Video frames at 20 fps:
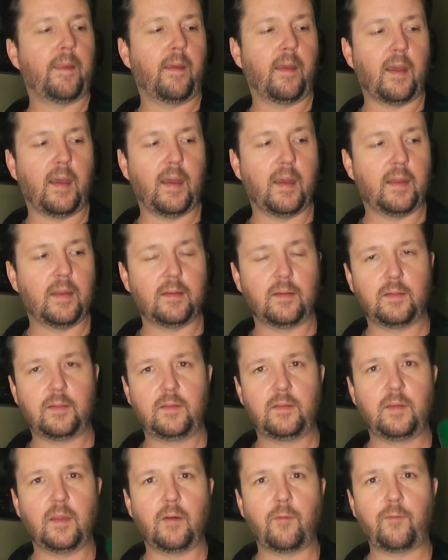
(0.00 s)
and
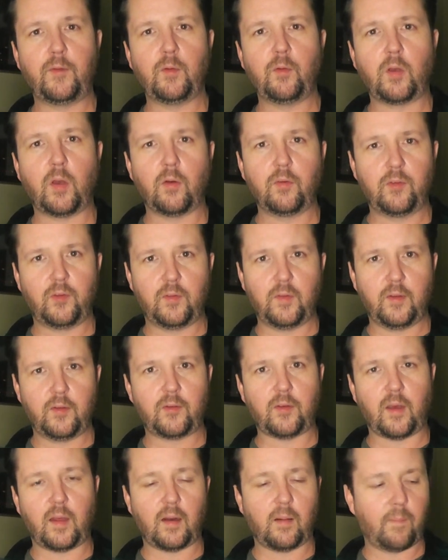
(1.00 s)
did a few coats of
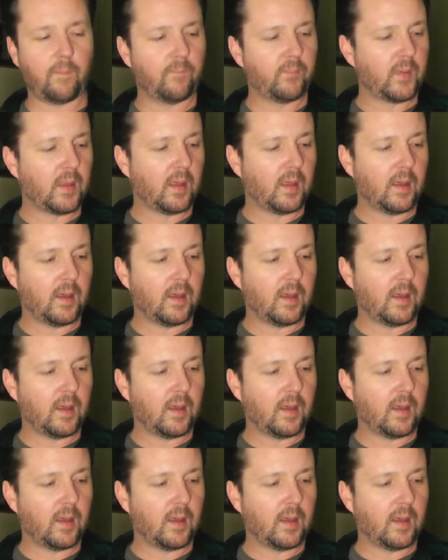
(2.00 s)
this on them.